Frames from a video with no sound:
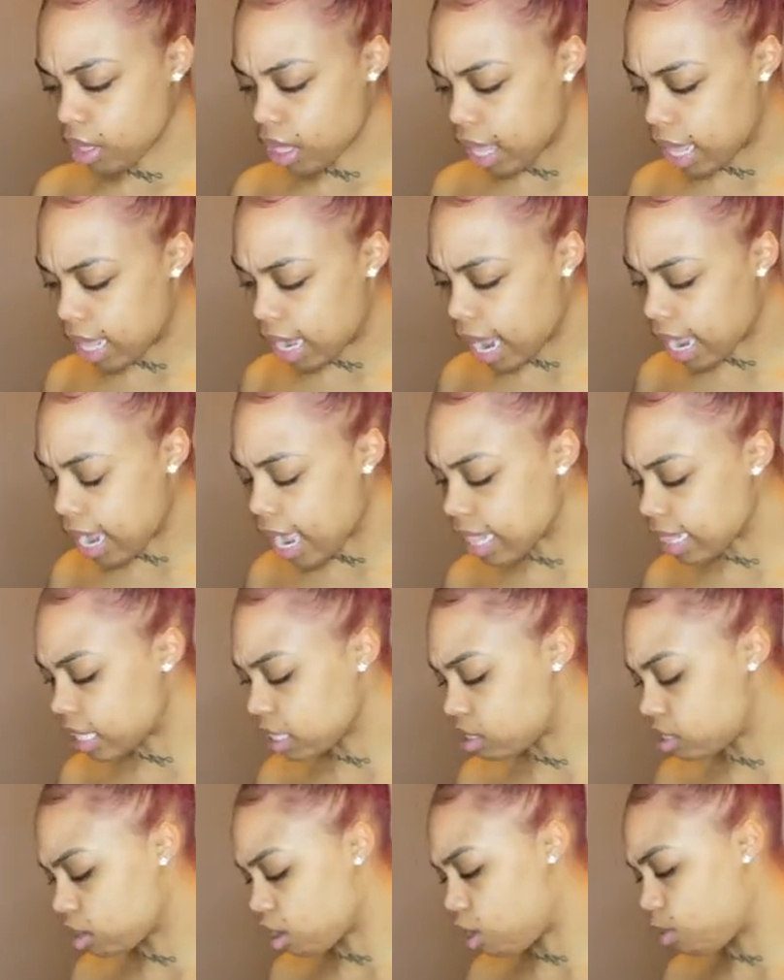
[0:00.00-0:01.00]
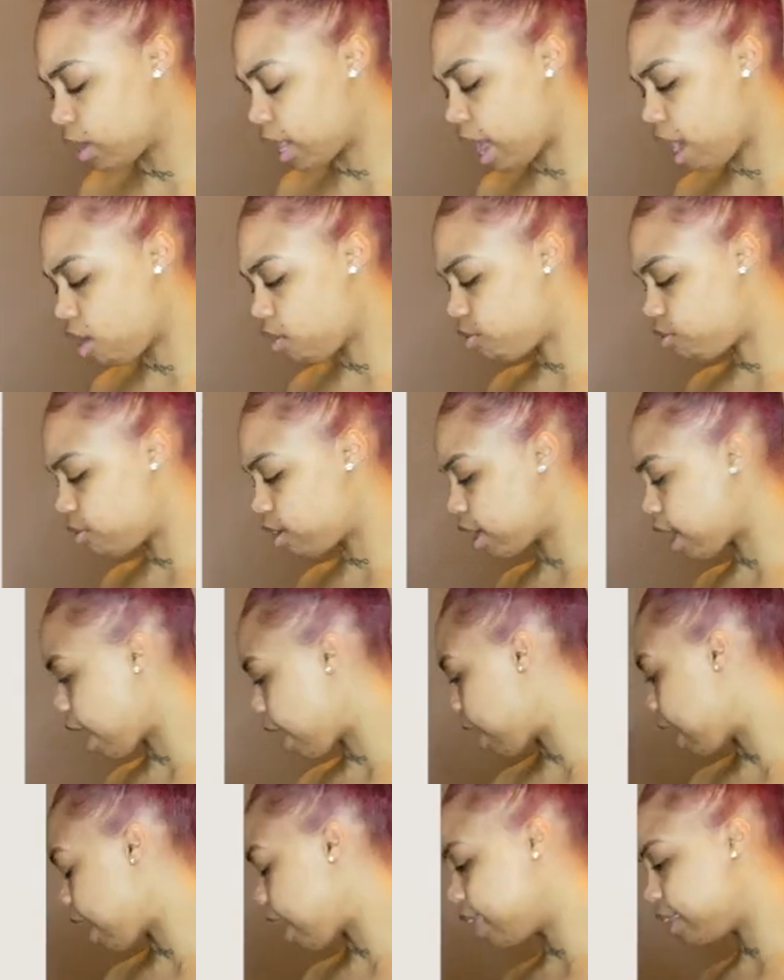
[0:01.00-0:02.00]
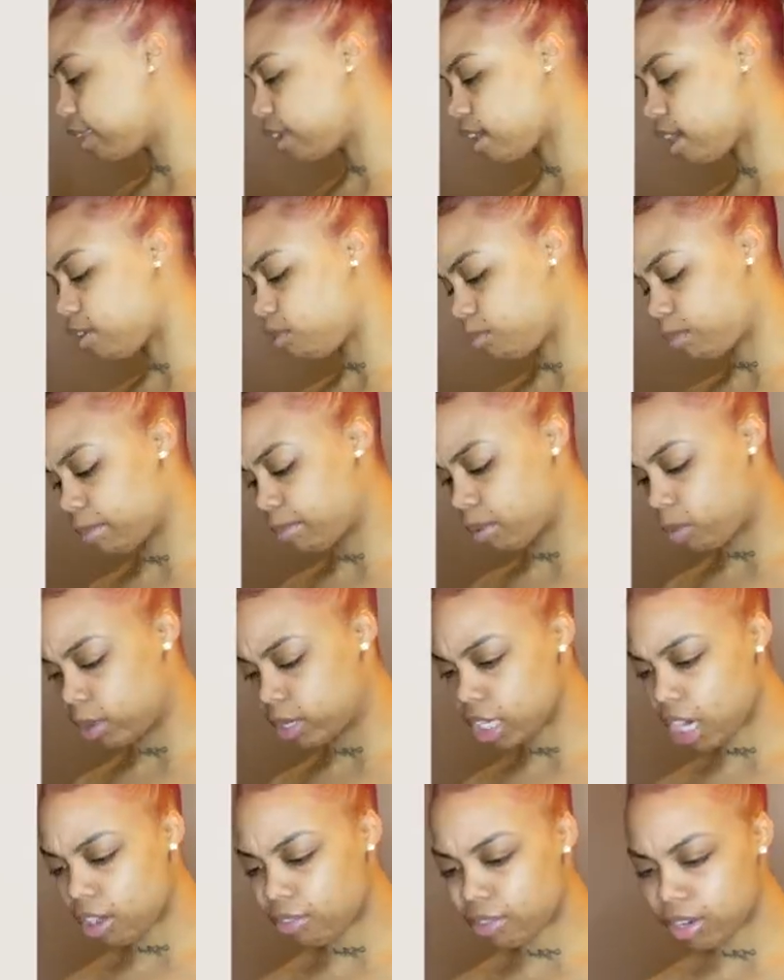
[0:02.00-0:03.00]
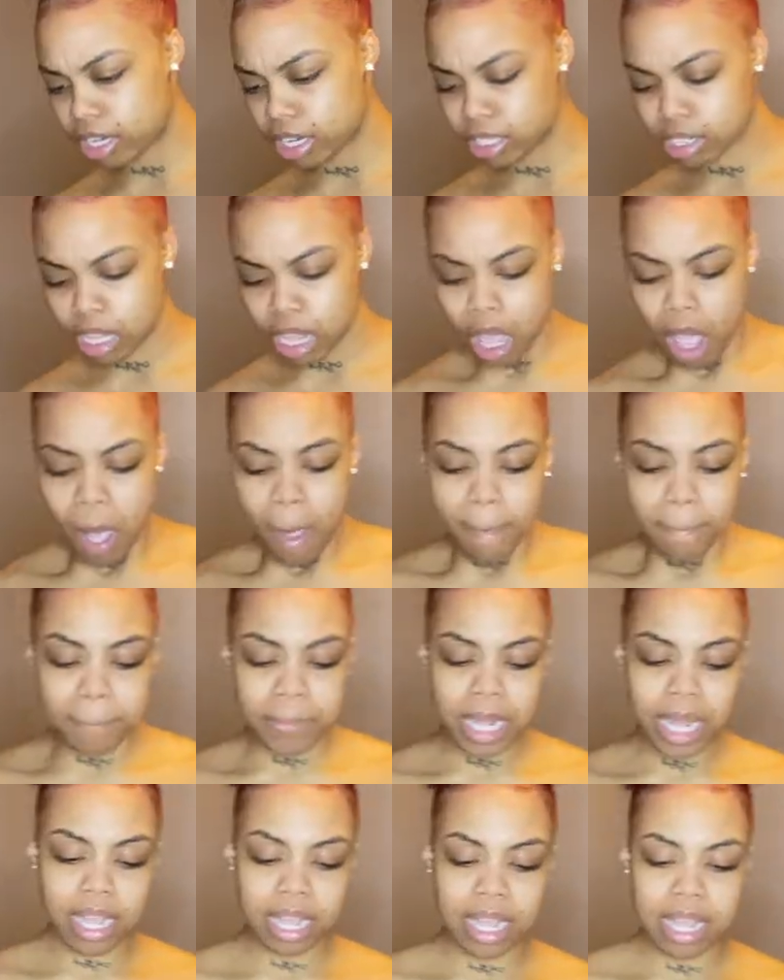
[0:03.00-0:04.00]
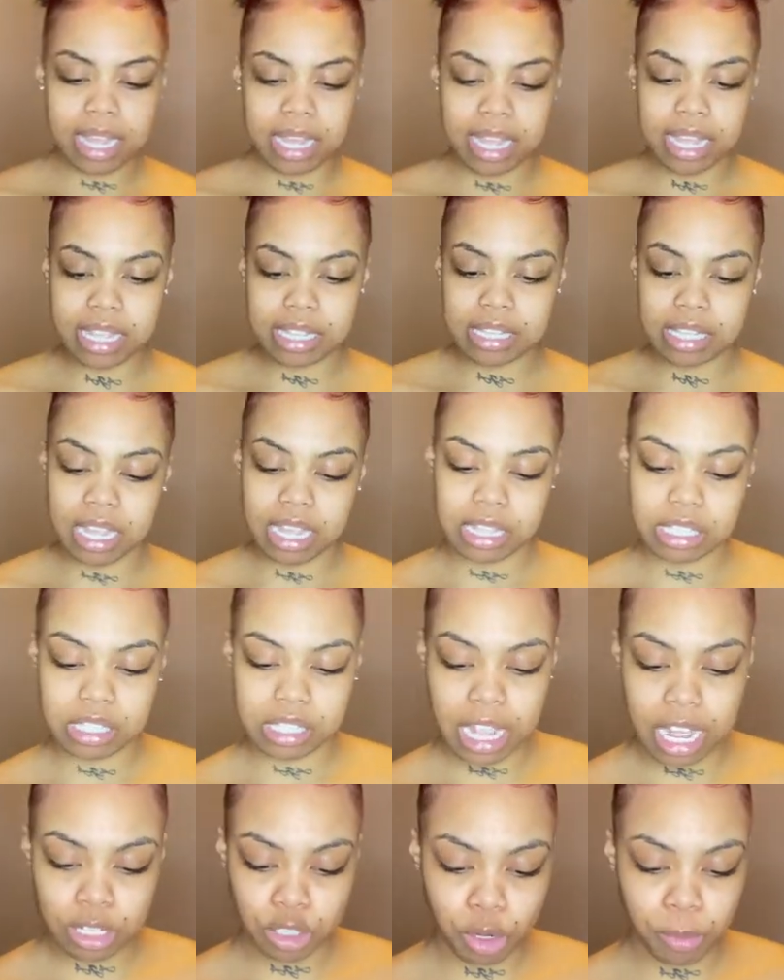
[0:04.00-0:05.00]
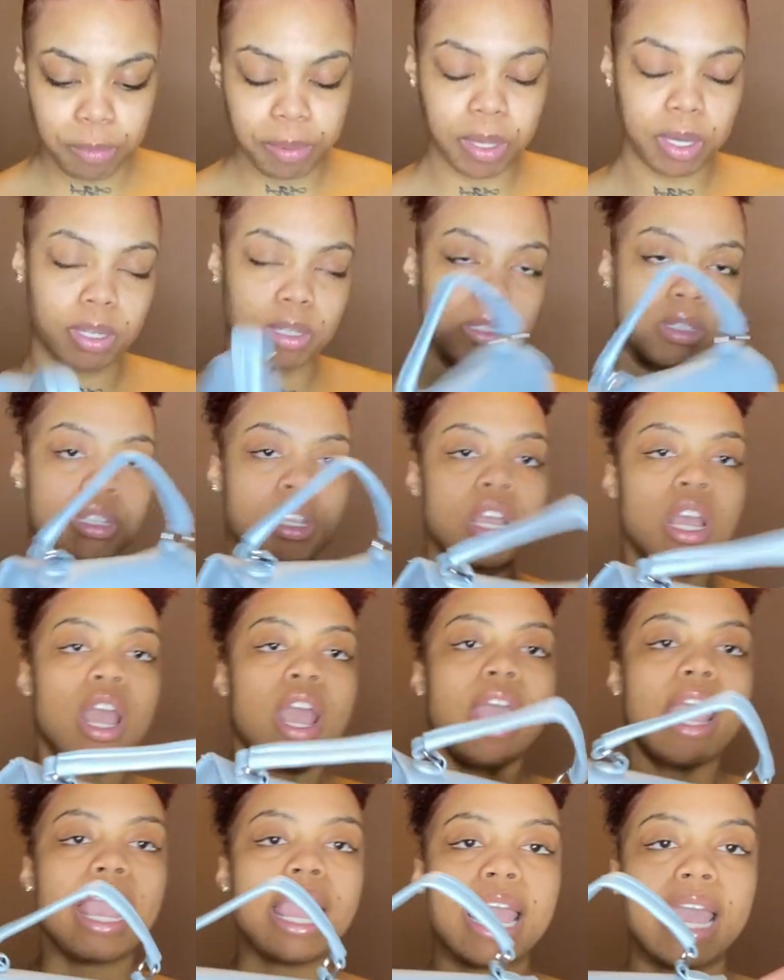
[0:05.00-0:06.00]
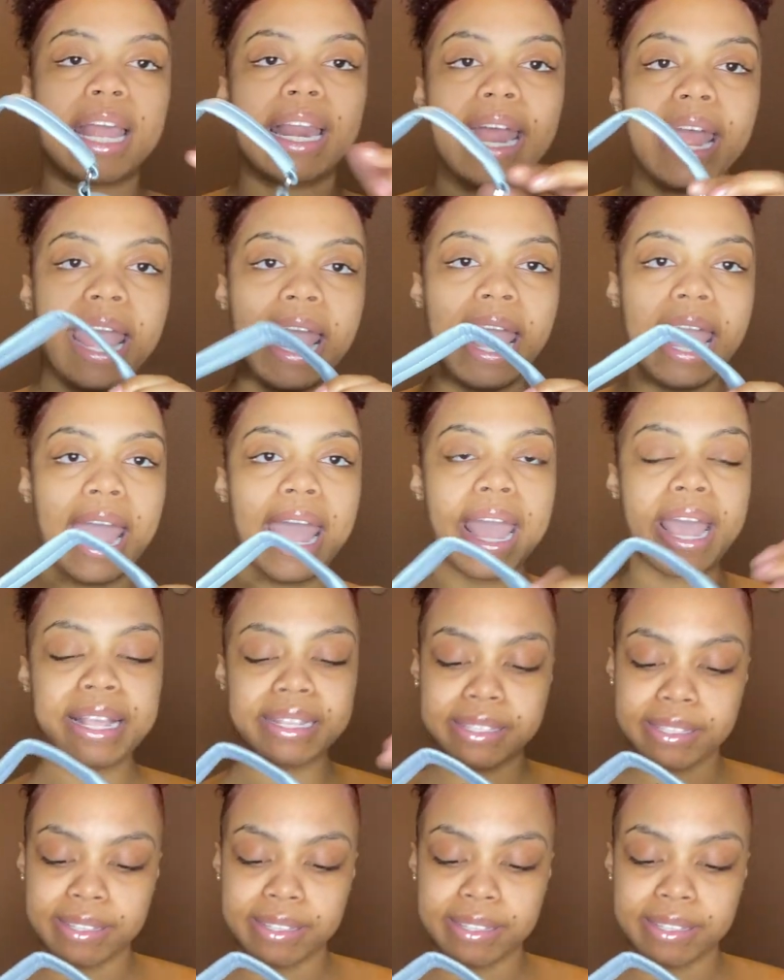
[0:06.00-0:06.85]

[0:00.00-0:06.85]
And I got this to go with the outfit I got in there. I don't remember which outfit it is. But it is a satchel purse. And it has